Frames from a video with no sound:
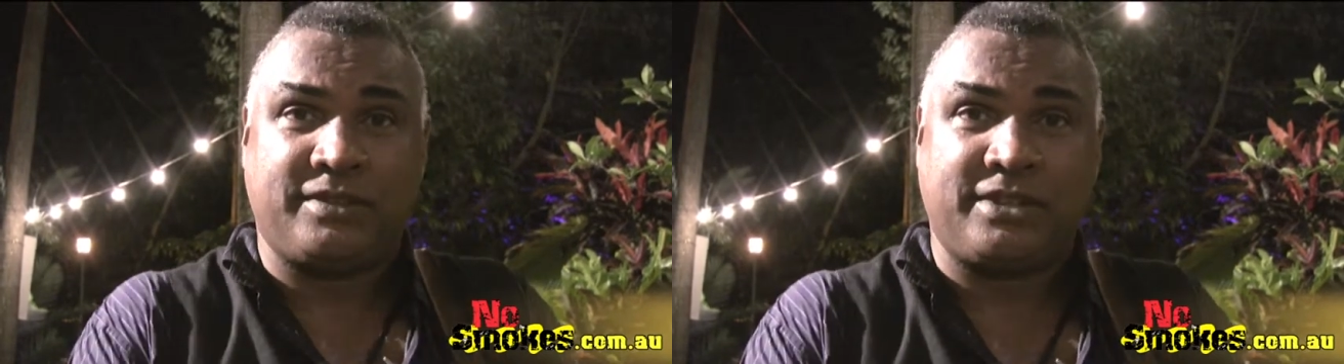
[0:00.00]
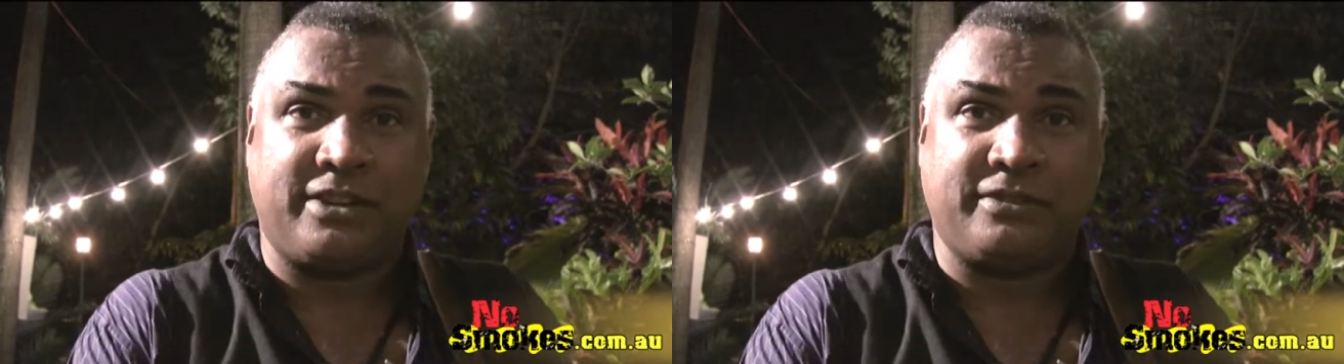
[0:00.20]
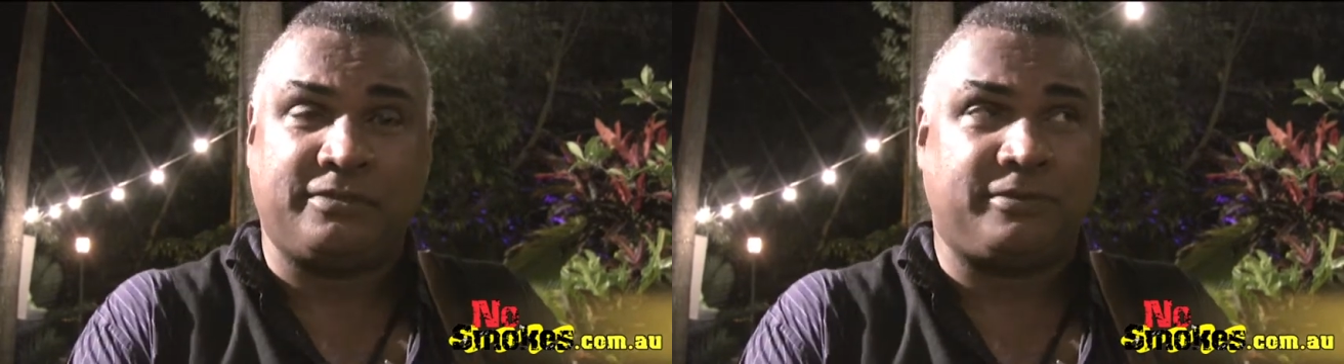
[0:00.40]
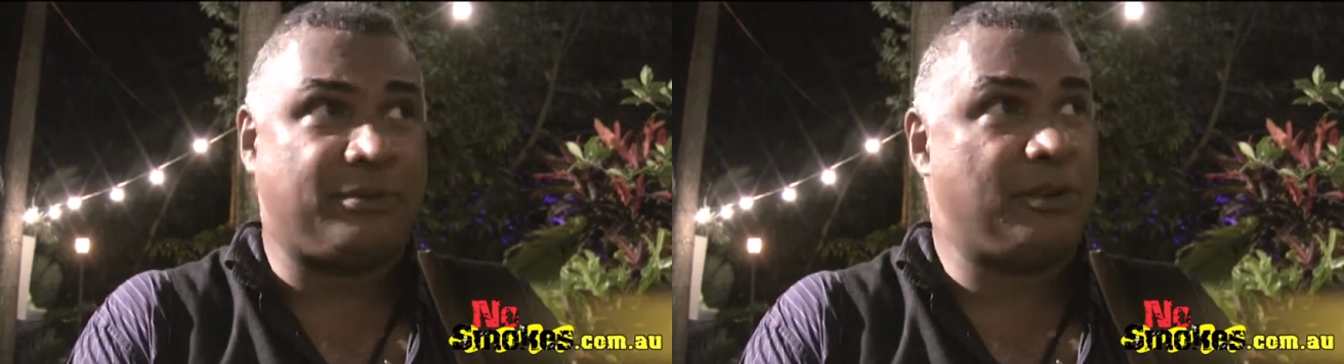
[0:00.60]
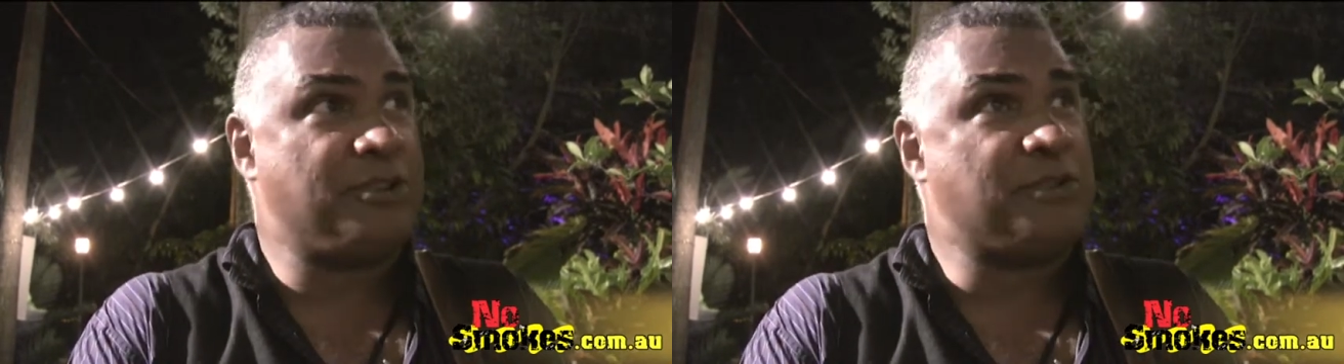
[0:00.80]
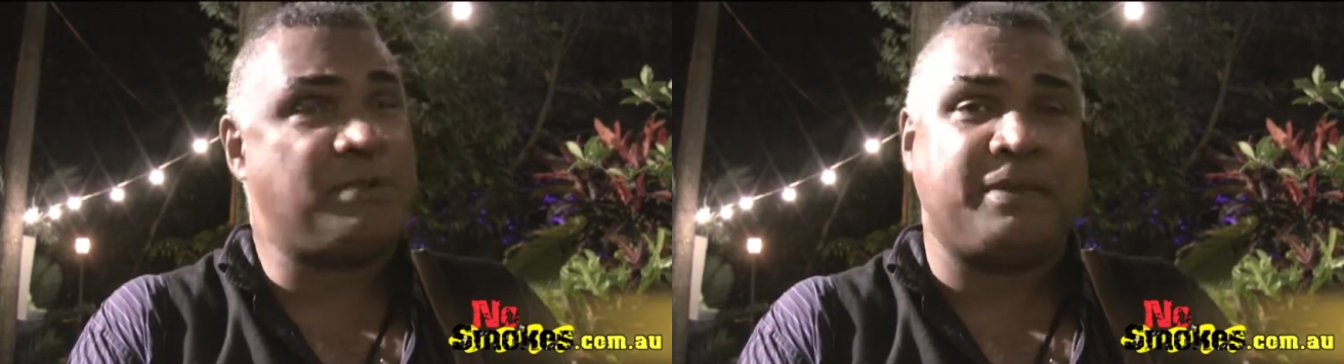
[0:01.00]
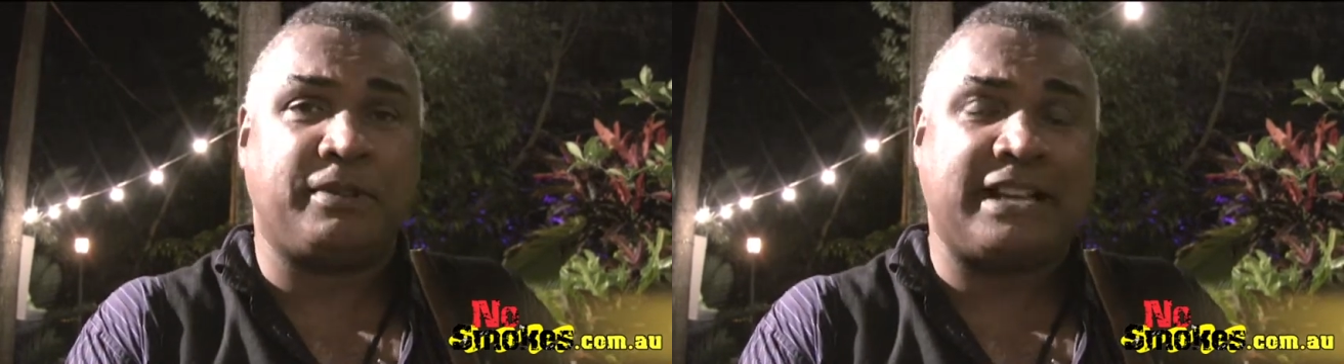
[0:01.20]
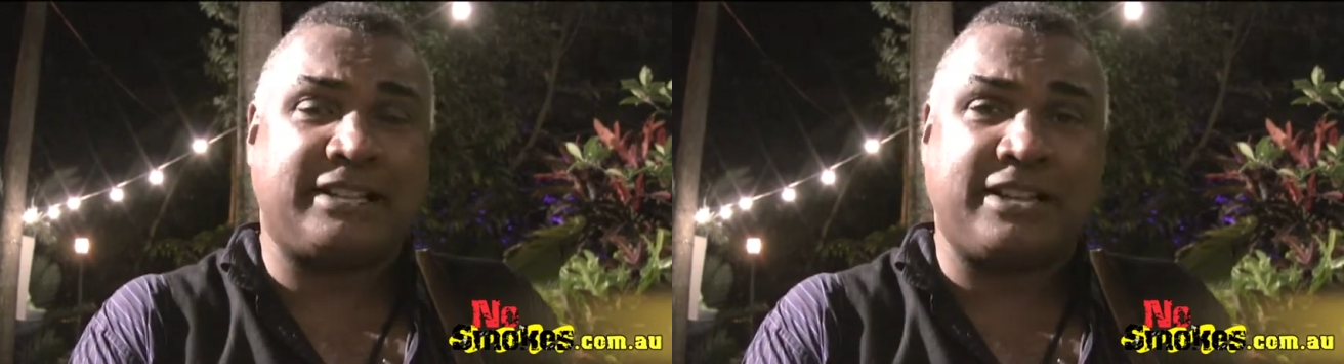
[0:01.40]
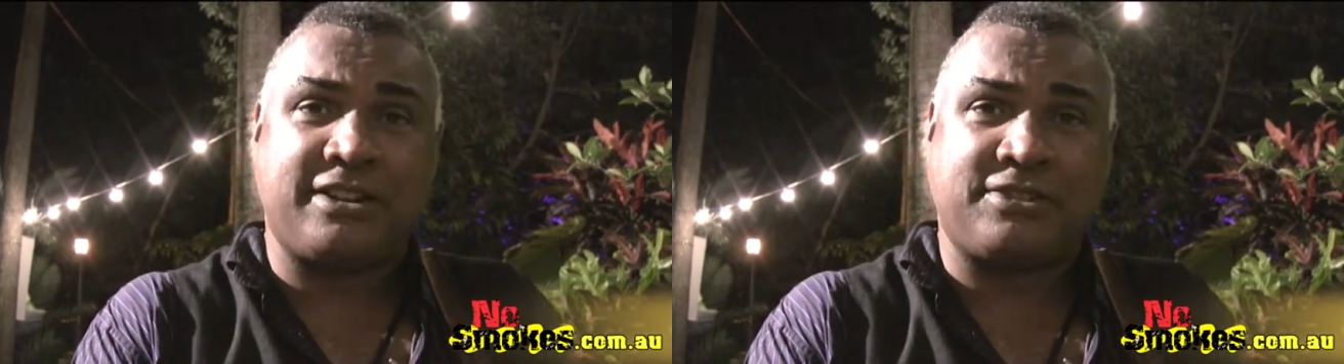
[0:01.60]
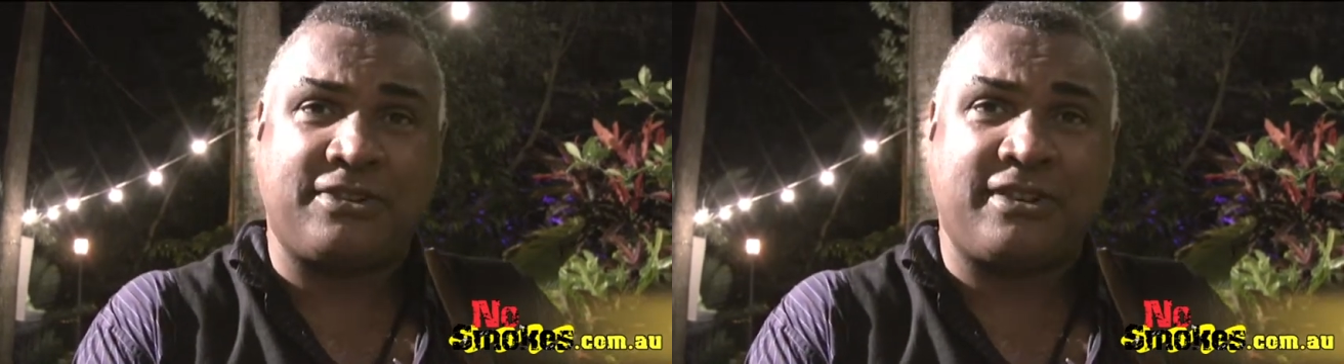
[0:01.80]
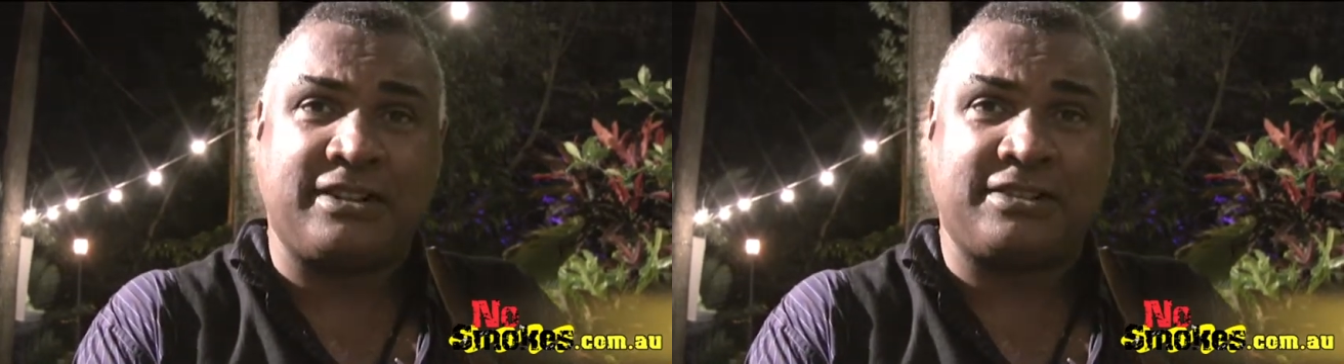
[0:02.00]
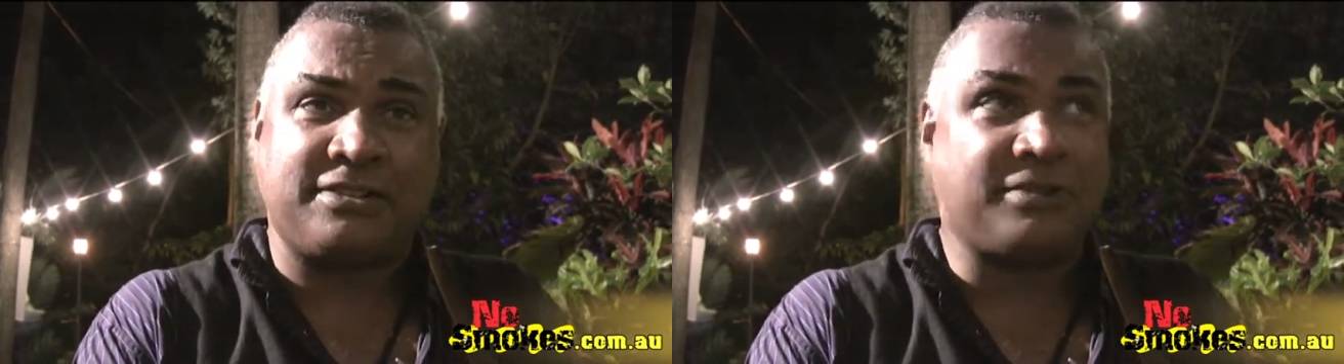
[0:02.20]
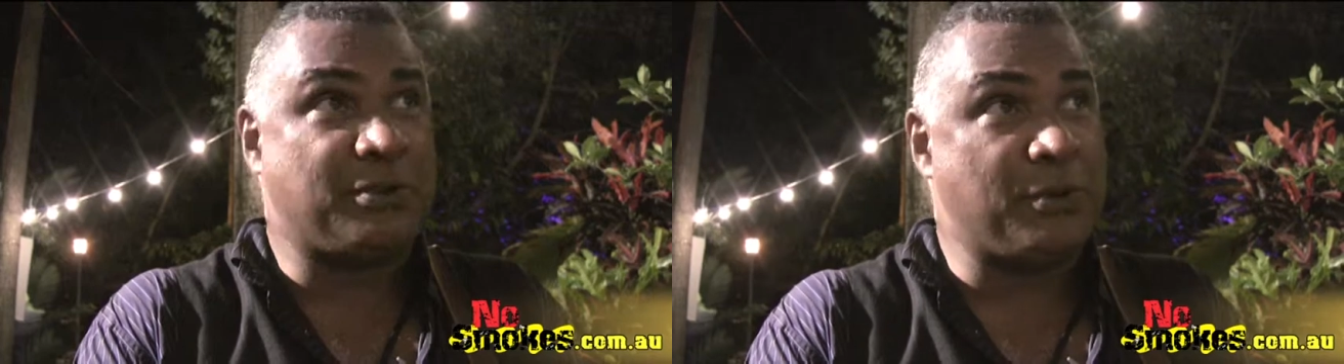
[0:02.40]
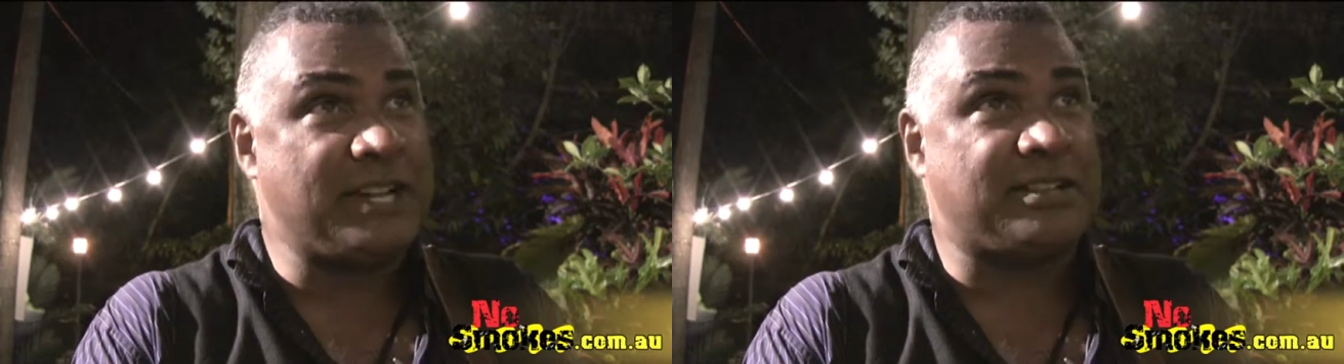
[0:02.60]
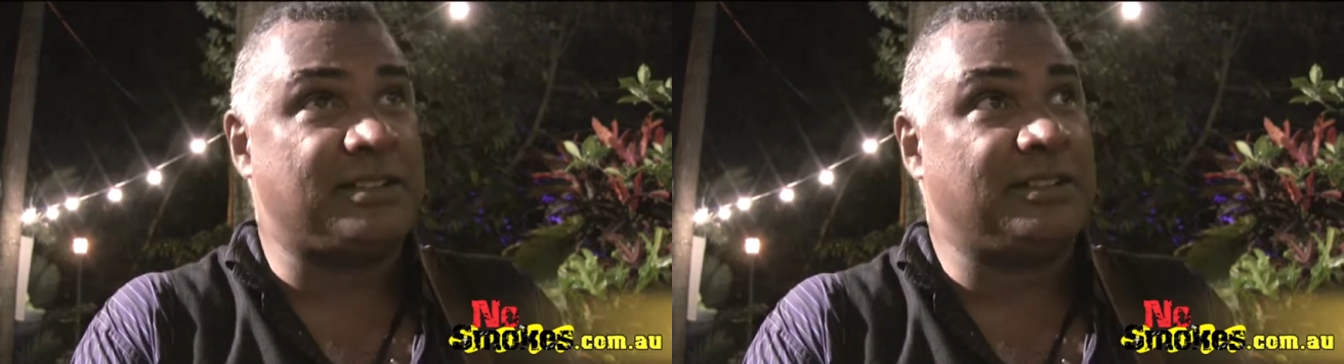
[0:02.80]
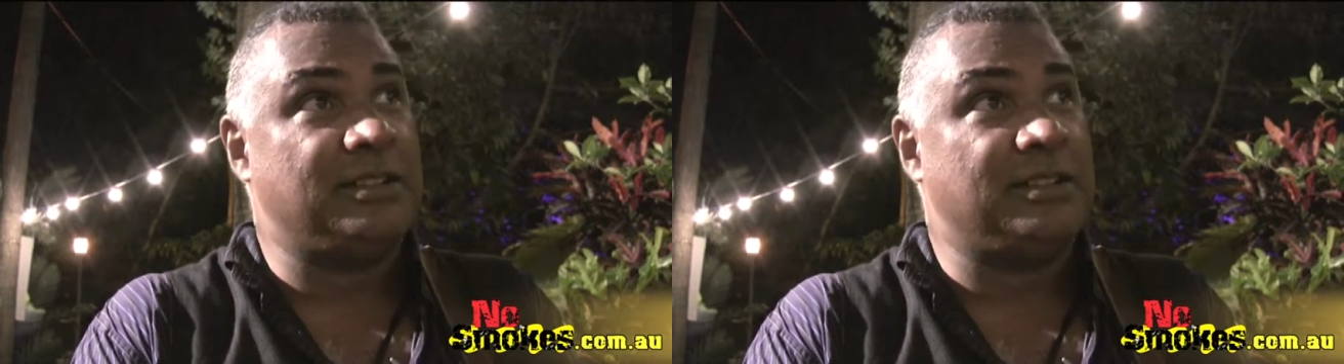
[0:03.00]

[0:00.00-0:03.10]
So for all you people out there trying to quit,